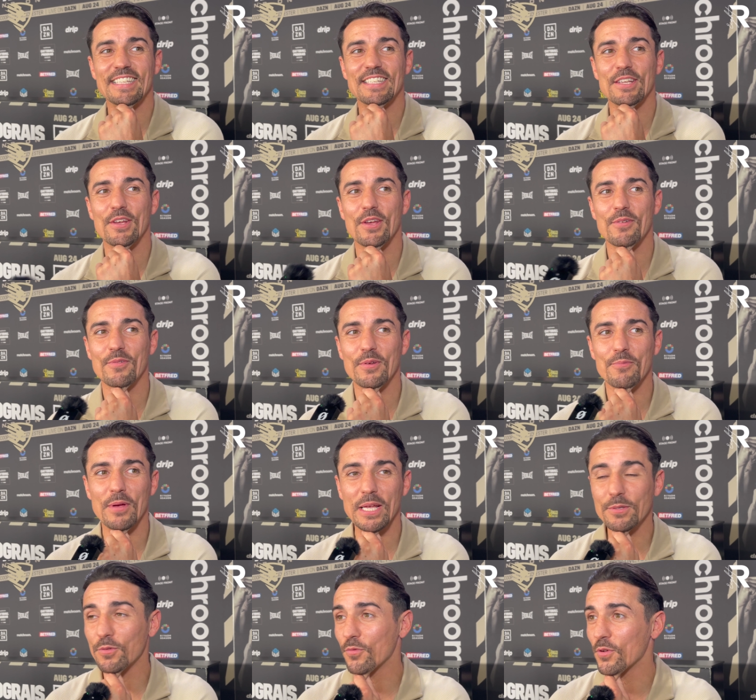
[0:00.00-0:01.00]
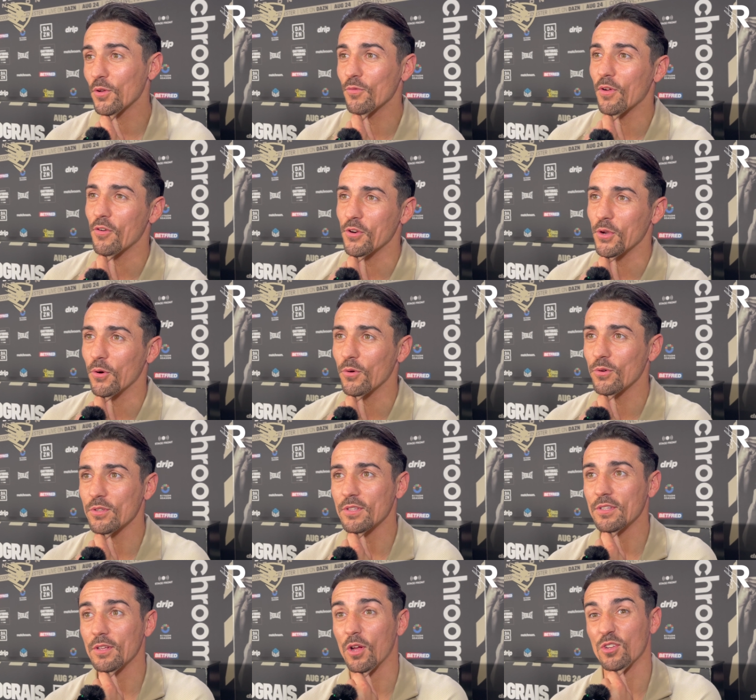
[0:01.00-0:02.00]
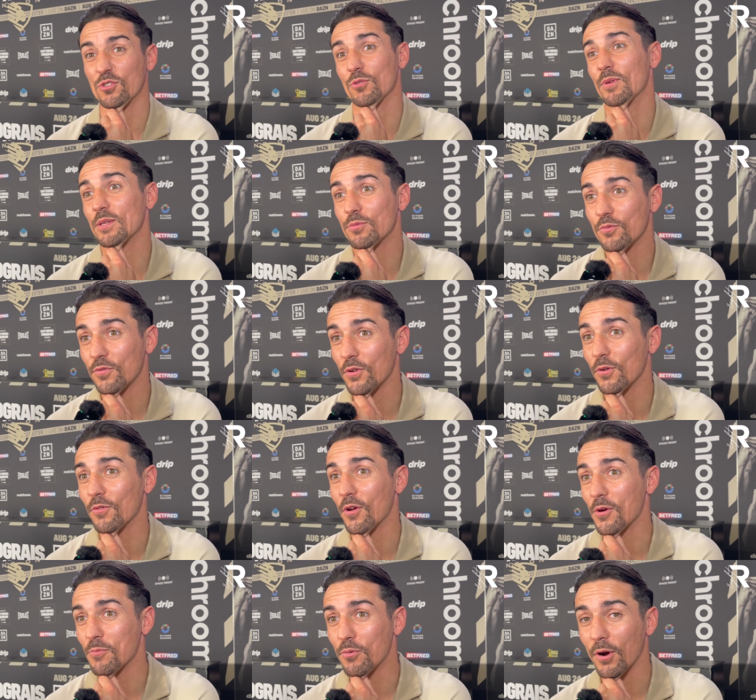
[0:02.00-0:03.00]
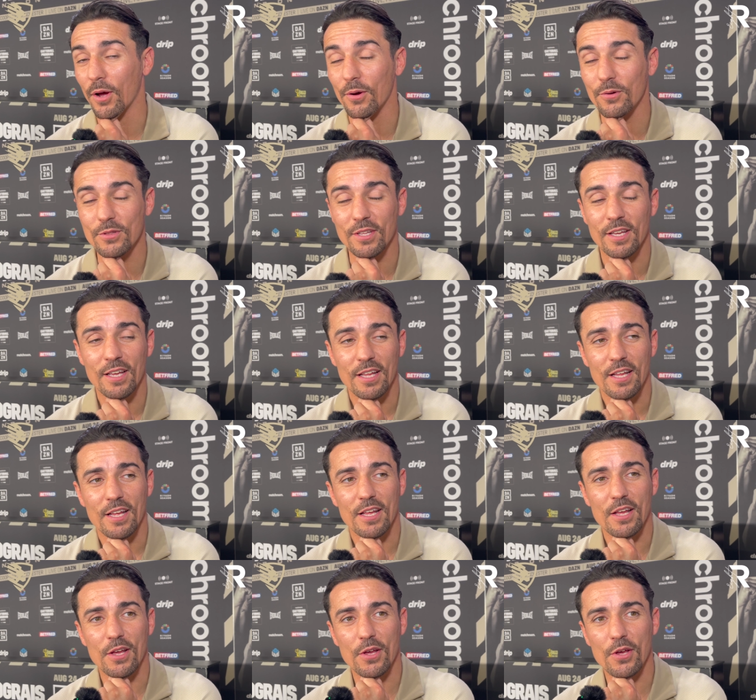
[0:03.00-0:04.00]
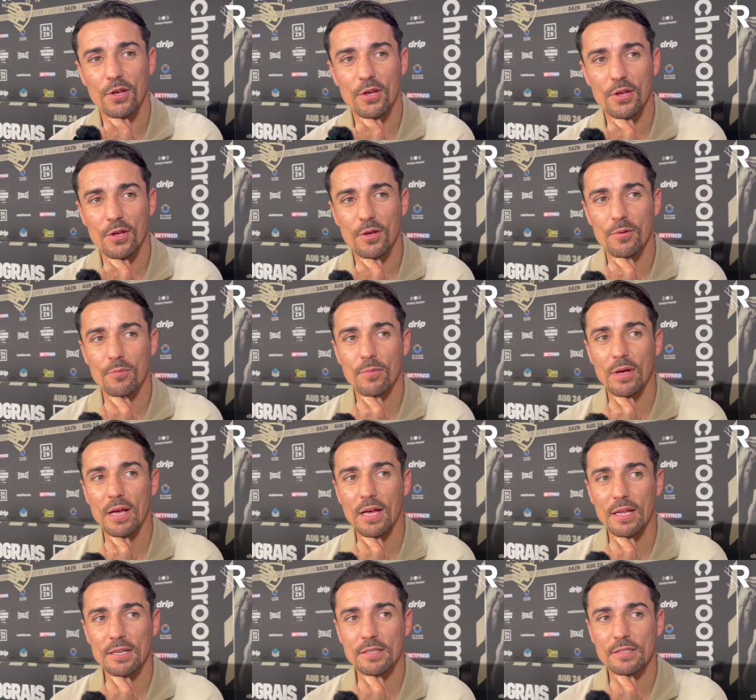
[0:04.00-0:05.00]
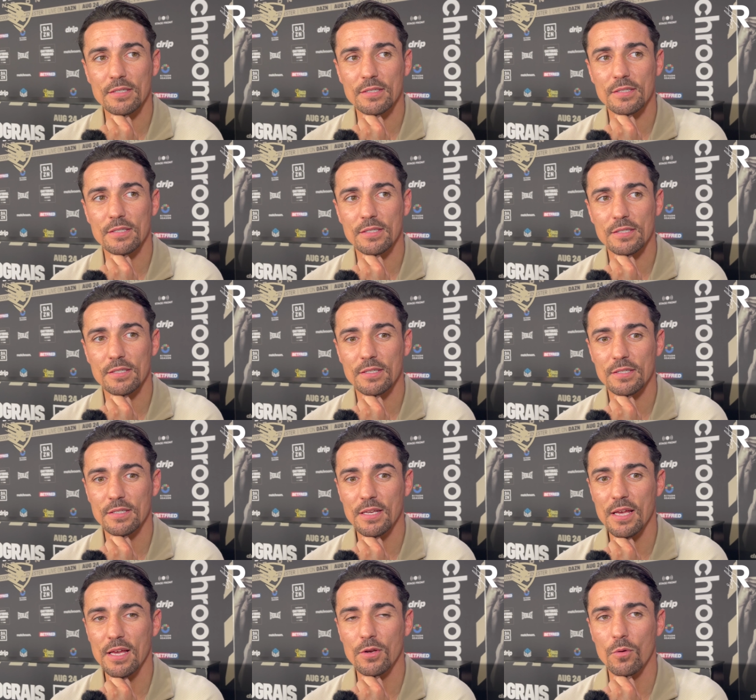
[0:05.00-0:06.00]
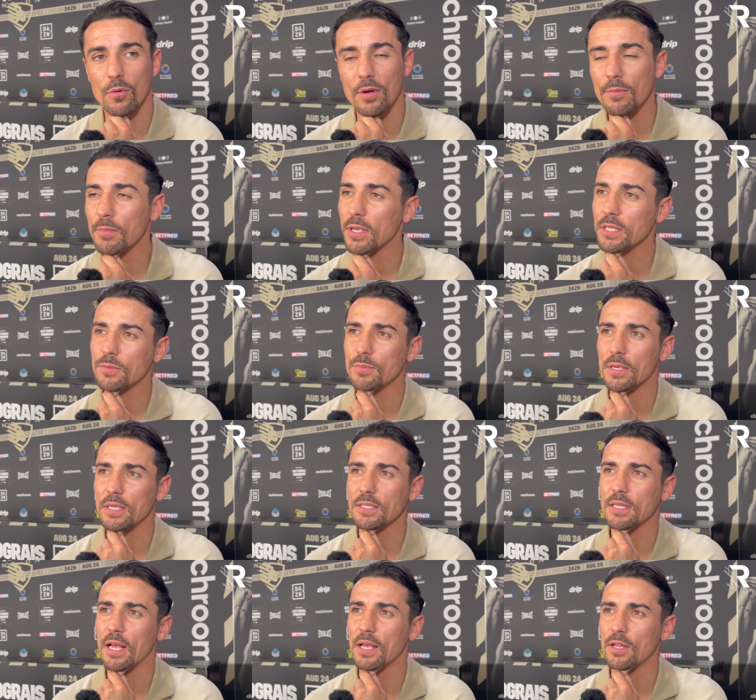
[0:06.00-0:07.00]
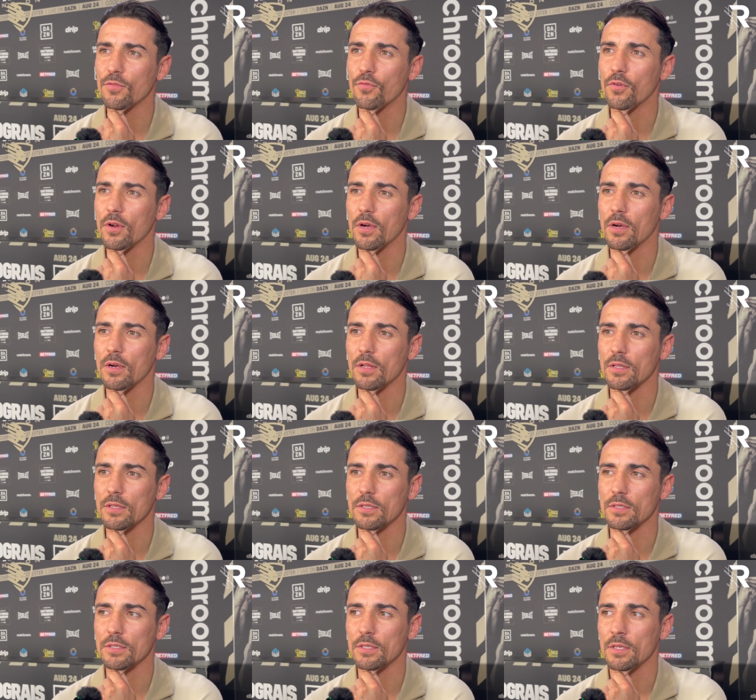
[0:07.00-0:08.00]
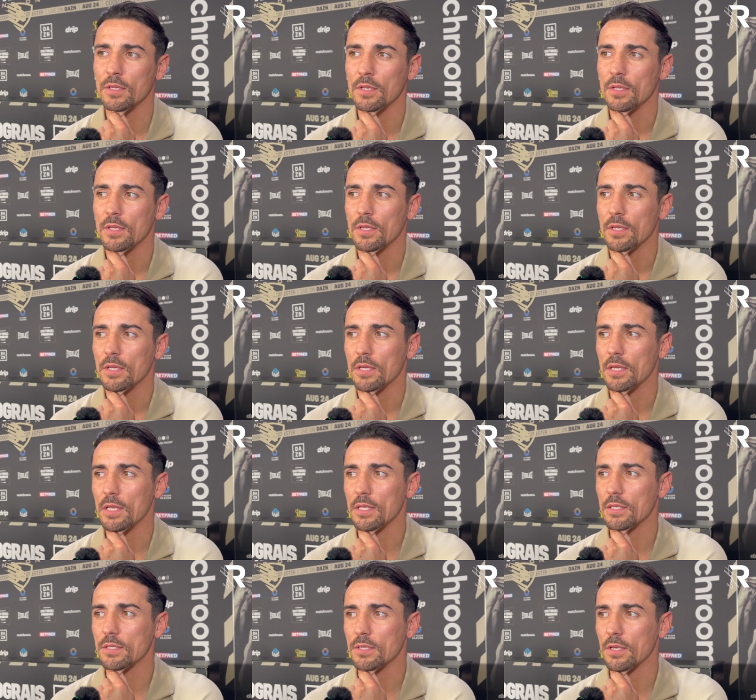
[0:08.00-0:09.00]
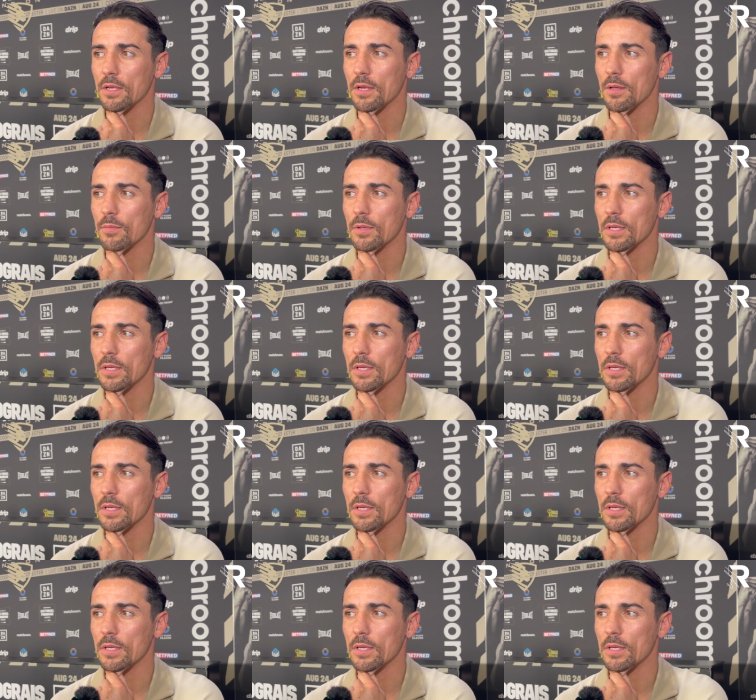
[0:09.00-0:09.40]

Uh, it makes you feel very old, also makes you feel very proud. Um, and yeah, no, it makes me excited for it all, and it's um,